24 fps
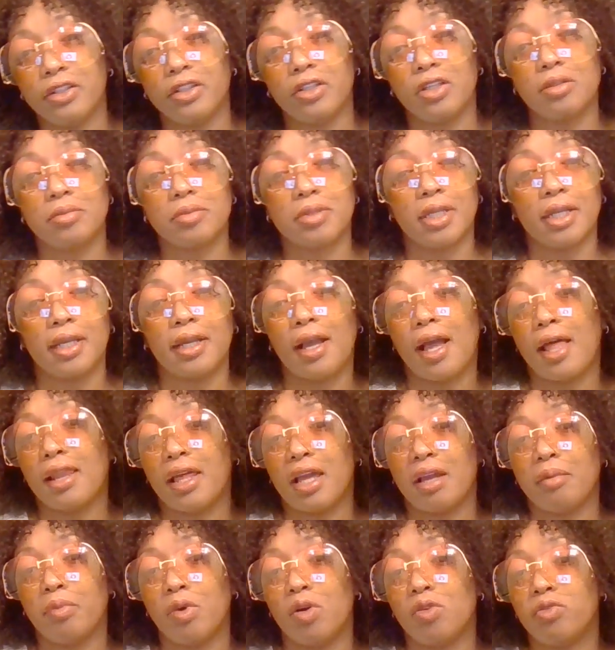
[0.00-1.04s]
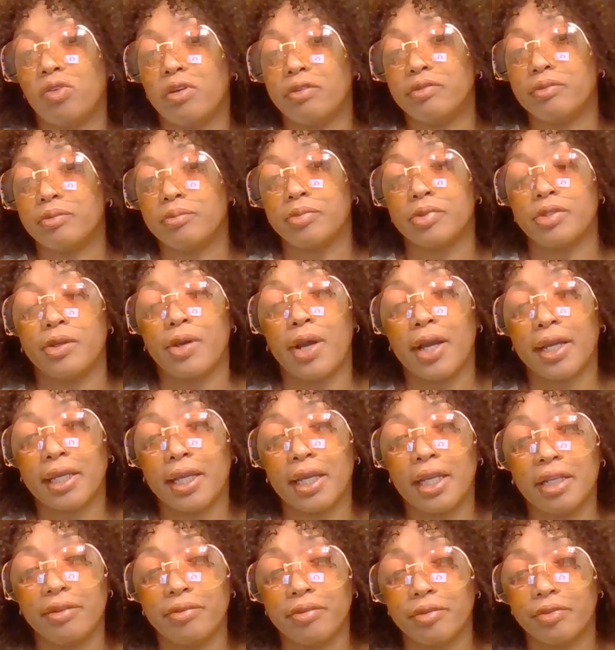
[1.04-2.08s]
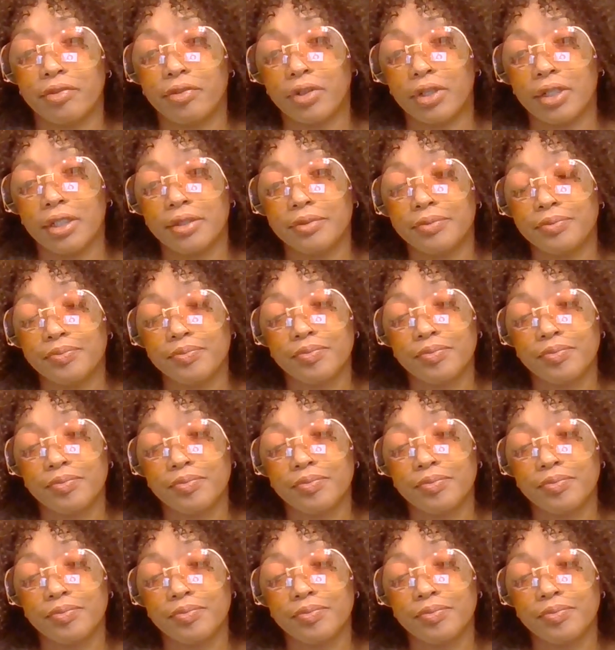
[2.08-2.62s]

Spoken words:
know what I'm saying? I like both of them, so I can't even front.